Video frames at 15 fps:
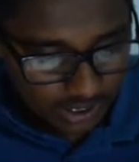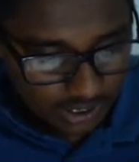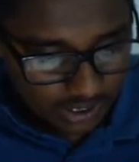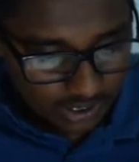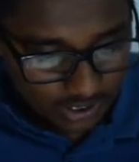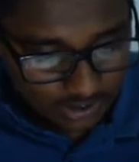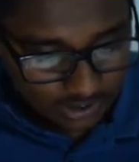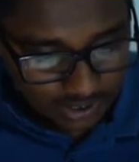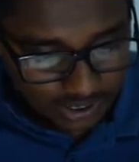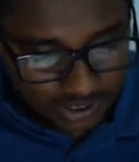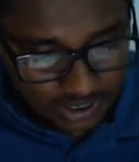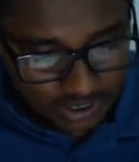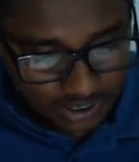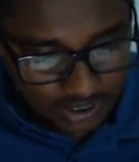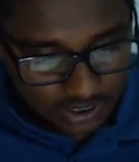so
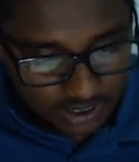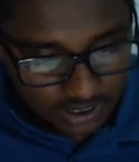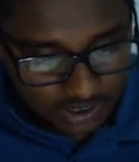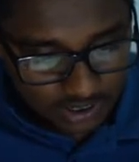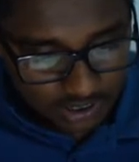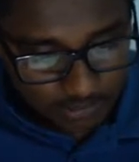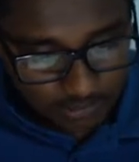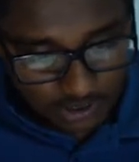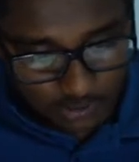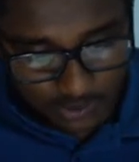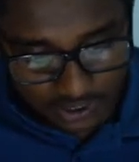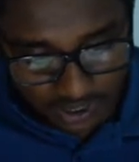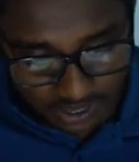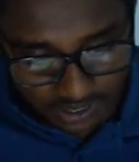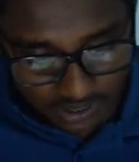this syllabus which
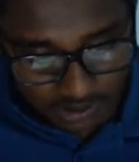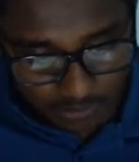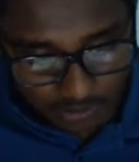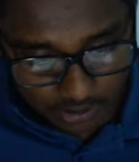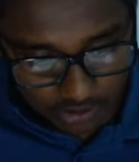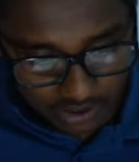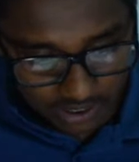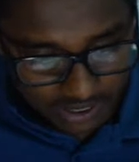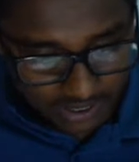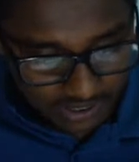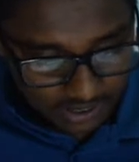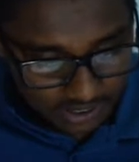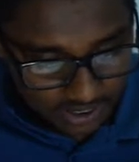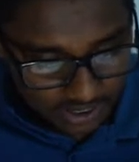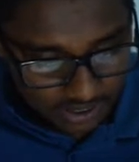I did, because I did
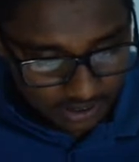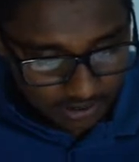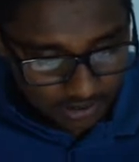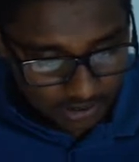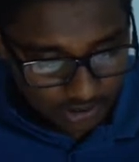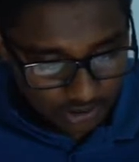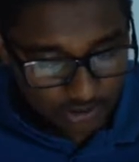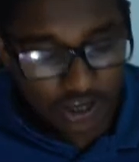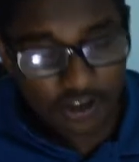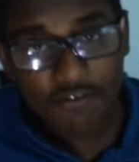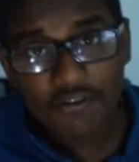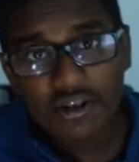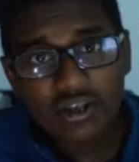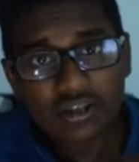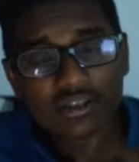this year. So
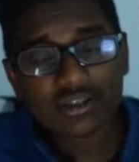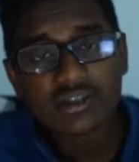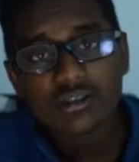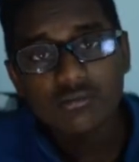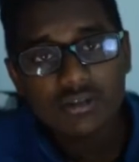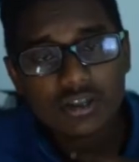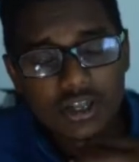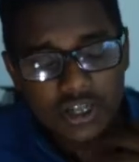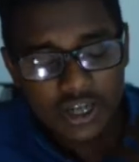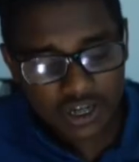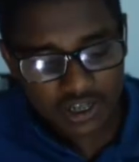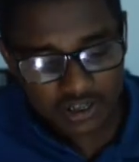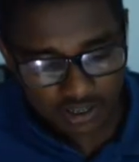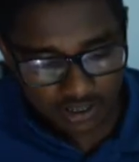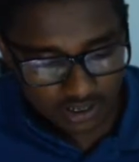every year the syllabus
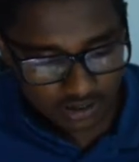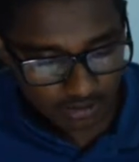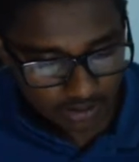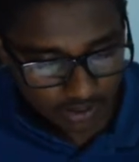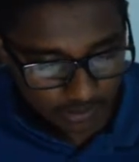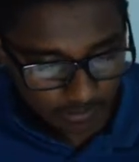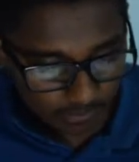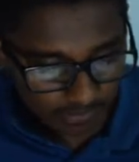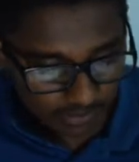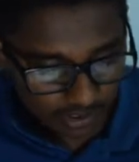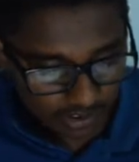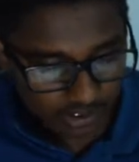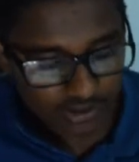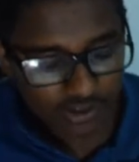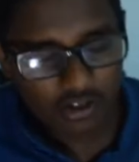changes, okay?
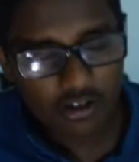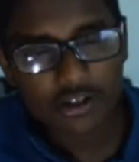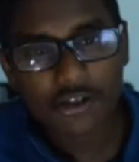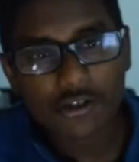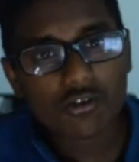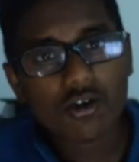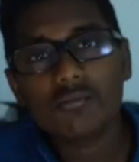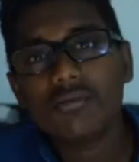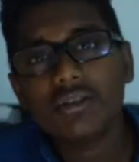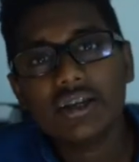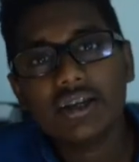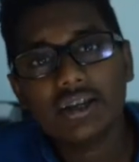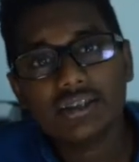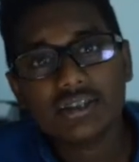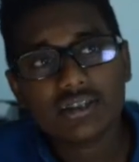So there are new
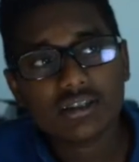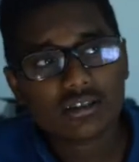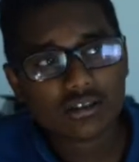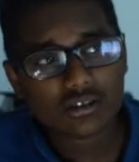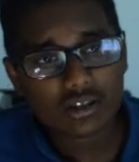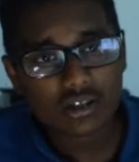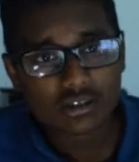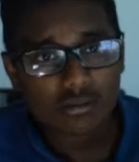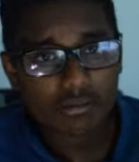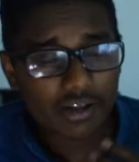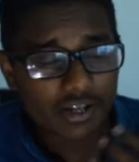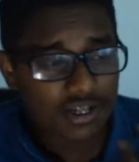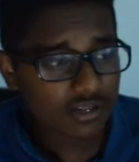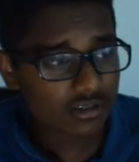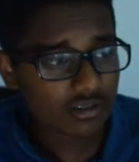updates, some
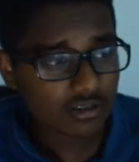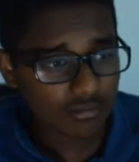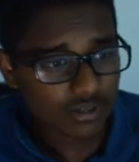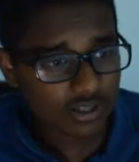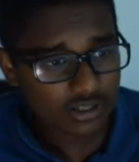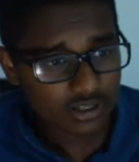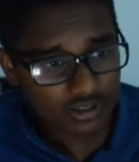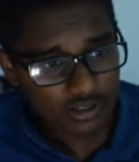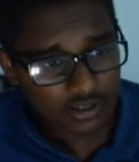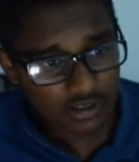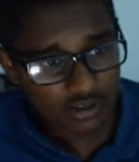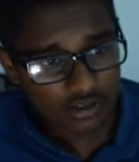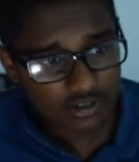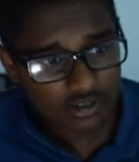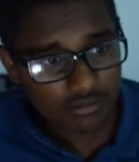additional updates are
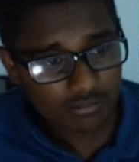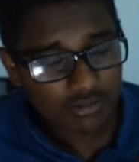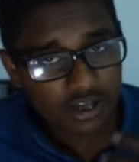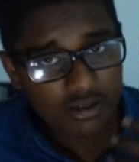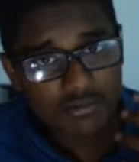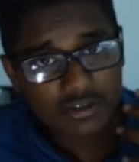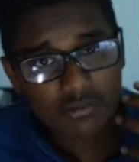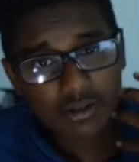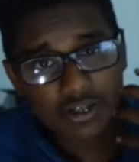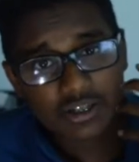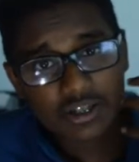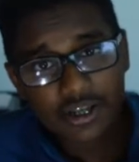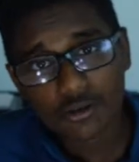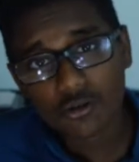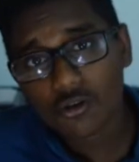there. Sometimes they might
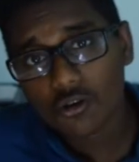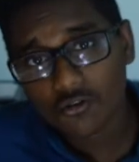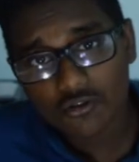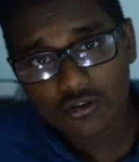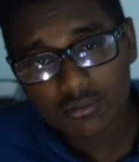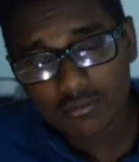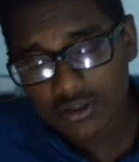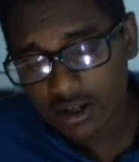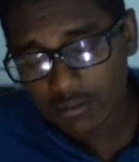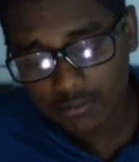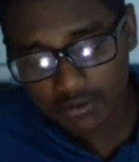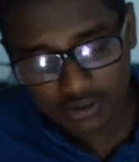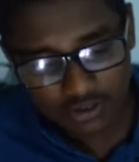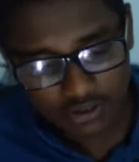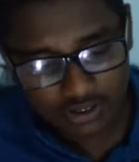take off some
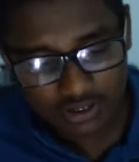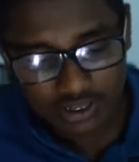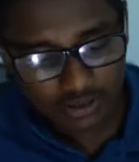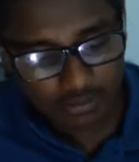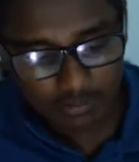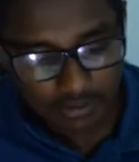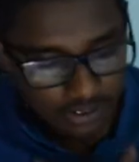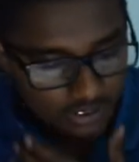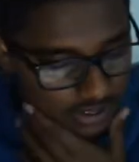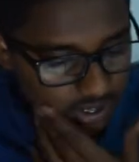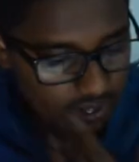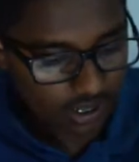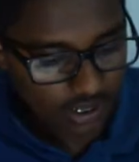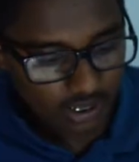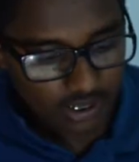chapters, it depends.
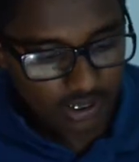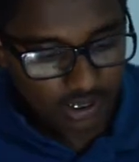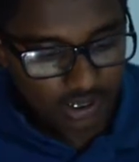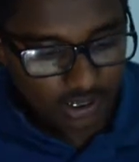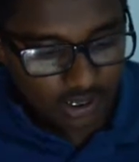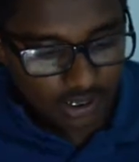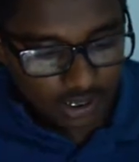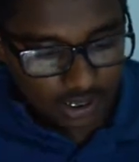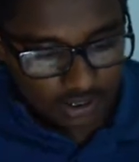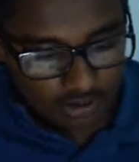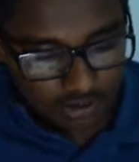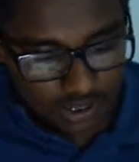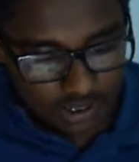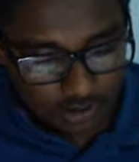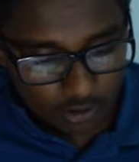So
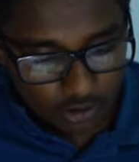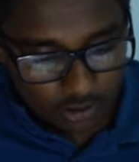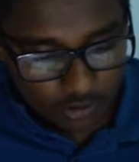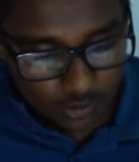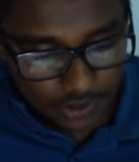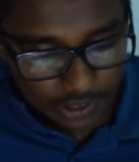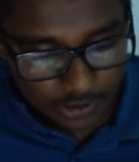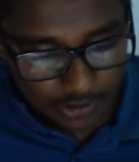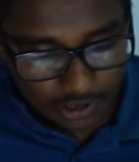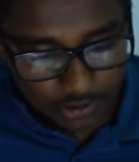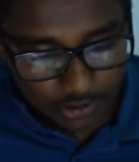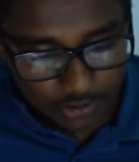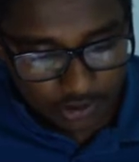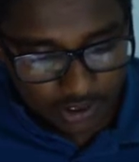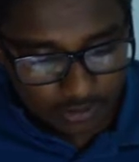there's also
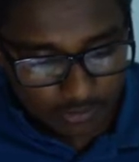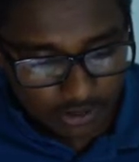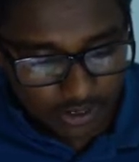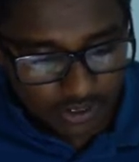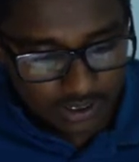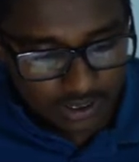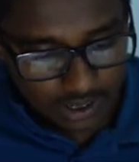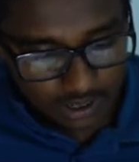2022 syllabus and